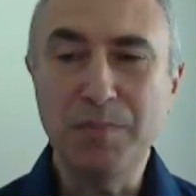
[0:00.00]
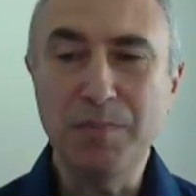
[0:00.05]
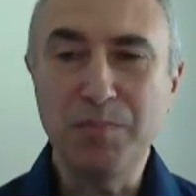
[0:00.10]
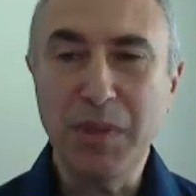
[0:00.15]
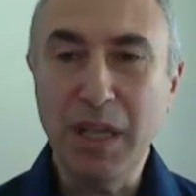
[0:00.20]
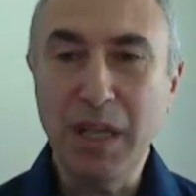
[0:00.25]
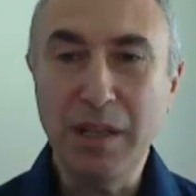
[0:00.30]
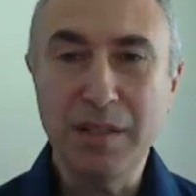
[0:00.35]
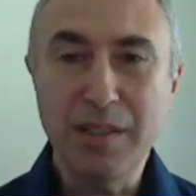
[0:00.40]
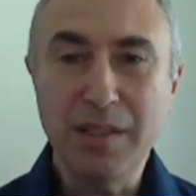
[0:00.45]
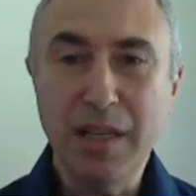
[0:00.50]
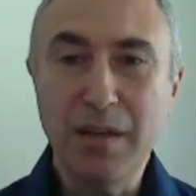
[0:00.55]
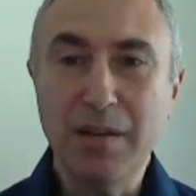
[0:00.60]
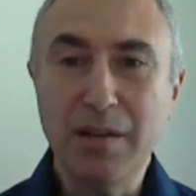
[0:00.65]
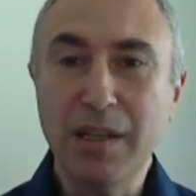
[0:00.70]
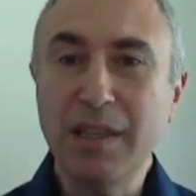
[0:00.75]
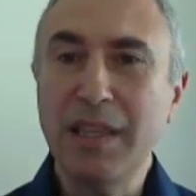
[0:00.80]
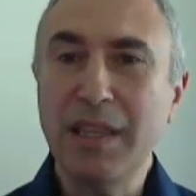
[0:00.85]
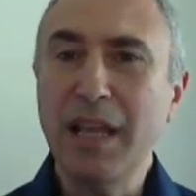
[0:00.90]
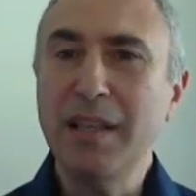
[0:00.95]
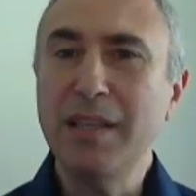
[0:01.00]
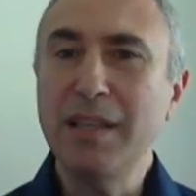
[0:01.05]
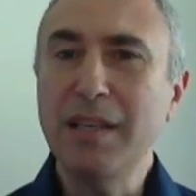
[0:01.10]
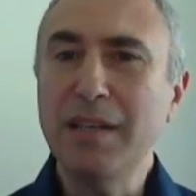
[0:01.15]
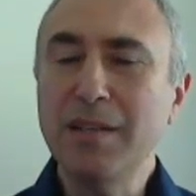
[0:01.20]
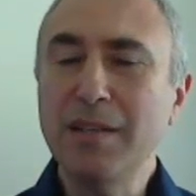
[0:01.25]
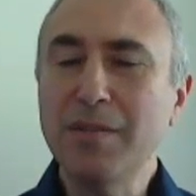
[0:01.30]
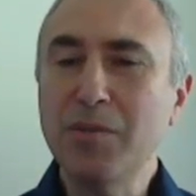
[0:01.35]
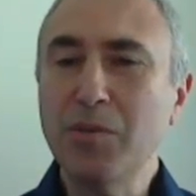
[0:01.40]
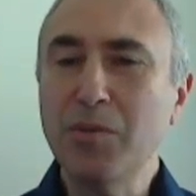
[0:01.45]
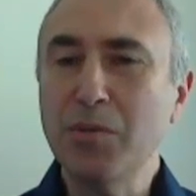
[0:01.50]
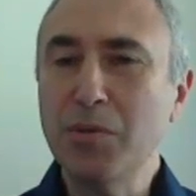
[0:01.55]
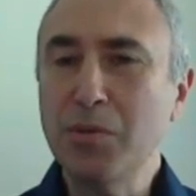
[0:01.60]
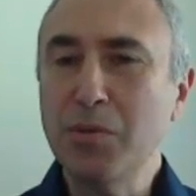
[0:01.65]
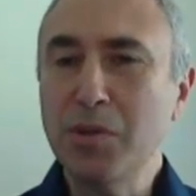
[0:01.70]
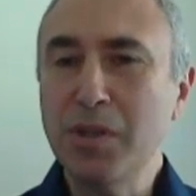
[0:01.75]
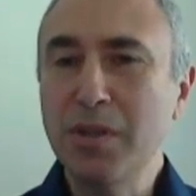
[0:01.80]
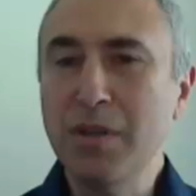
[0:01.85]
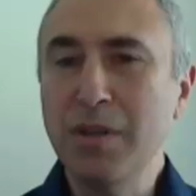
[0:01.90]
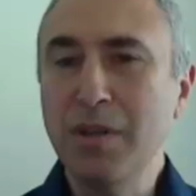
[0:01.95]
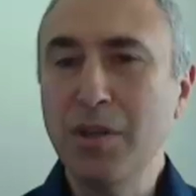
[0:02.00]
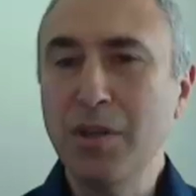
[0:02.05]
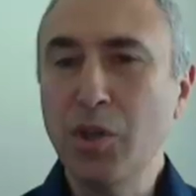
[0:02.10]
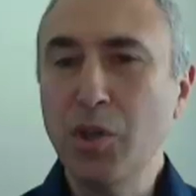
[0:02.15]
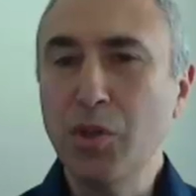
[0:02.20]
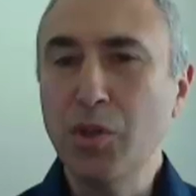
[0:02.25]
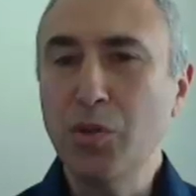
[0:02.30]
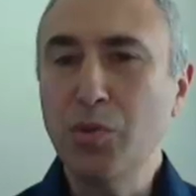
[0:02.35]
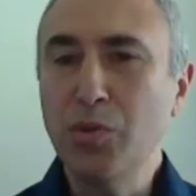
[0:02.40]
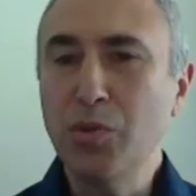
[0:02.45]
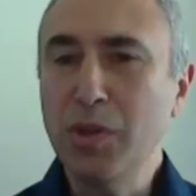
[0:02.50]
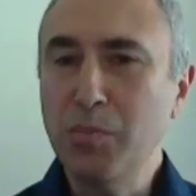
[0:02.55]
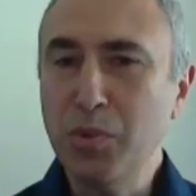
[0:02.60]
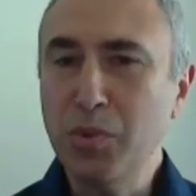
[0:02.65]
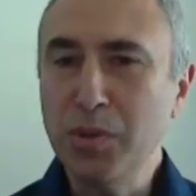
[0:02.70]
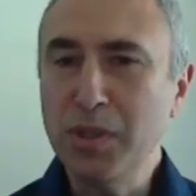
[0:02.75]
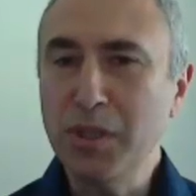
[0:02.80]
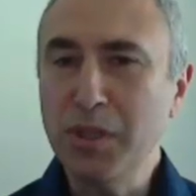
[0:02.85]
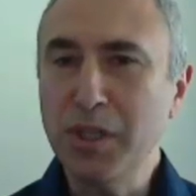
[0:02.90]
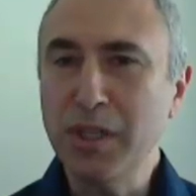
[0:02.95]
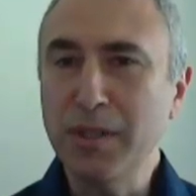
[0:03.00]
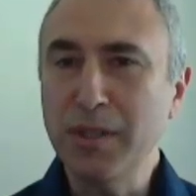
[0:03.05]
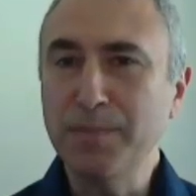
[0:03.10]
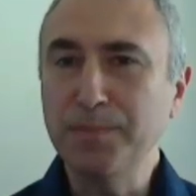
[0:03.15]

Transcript: Is there a tactical solution to the position?